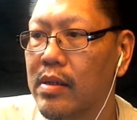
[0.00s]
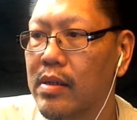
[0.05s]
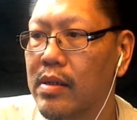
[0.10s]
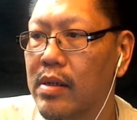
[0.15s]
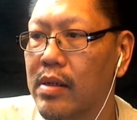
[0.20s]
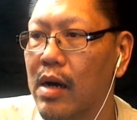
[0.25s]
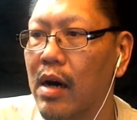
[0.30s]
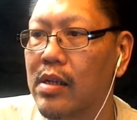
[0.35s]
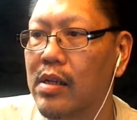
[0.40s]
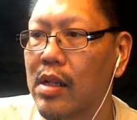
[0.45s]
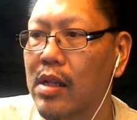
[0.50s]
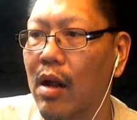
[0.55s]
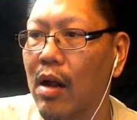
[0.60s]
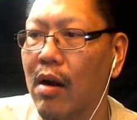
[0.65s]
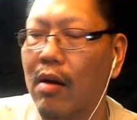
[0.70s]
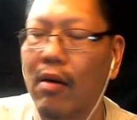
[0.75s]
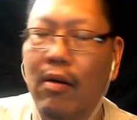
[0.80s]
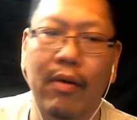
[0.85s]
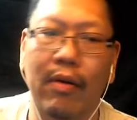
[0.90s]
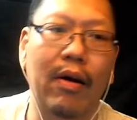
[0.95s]
Oh, it's
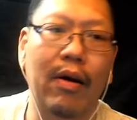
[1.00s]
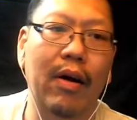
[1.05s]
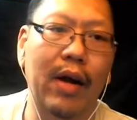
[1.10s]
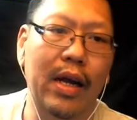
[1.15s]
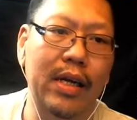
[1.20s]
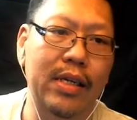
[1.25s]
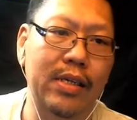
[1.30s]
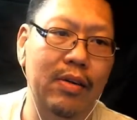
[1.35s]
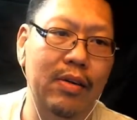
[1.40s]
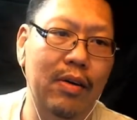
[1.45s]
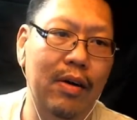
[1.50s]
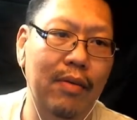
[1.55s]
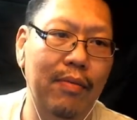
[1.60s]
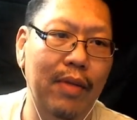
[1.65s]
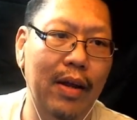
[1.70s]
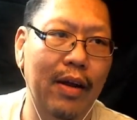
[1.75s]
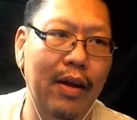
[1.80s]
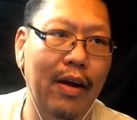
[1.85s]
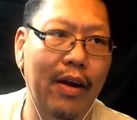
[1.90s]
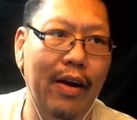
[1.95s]
Clara Holler. Okay, so I'm
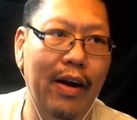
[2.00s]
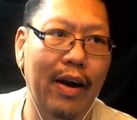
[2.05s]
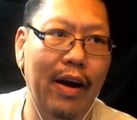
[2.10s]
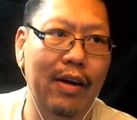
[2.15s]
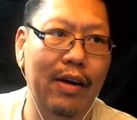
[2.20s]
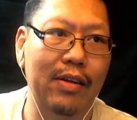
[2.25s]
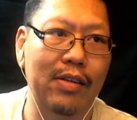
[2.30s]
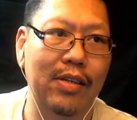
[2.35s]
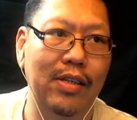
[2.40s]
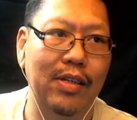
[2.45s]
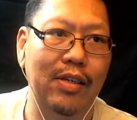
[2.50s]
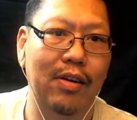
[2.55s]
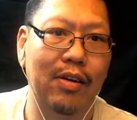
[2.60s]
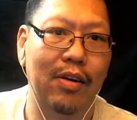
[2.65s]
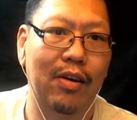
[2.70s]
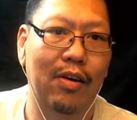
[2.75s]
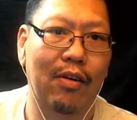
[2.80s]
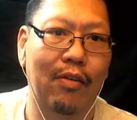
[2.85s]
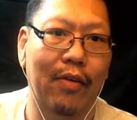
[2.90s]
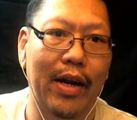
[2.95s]
not. I was just gonna
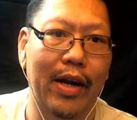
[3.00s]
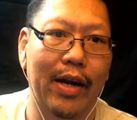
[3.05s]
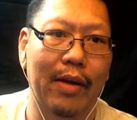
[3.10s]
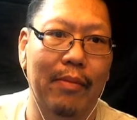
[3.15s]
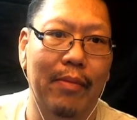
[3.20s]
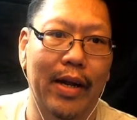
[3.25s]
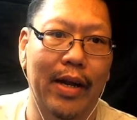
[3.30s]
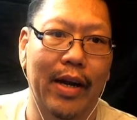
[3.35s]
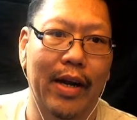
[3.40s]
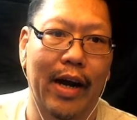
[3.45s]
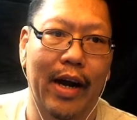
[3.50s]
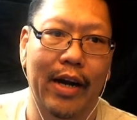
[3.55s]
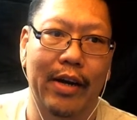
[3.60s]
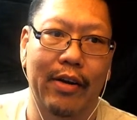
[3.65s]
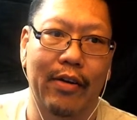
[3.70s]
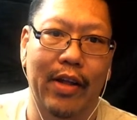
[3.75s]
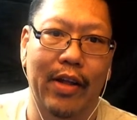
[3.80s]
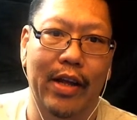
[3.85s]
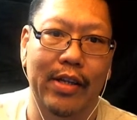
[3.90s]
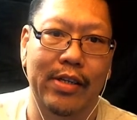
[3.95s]
go, wait a minute. I
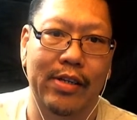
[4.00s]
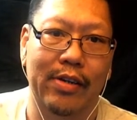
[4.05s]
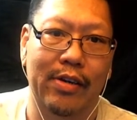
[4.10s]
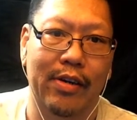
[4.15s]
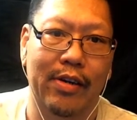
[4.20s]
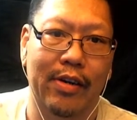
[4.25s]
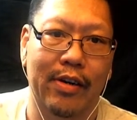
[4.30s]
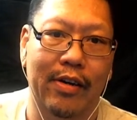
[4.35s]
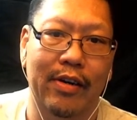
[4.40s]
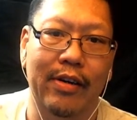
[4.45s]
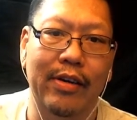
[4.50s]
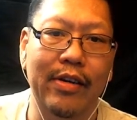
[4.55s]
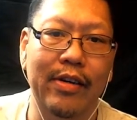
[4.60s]
know that's her.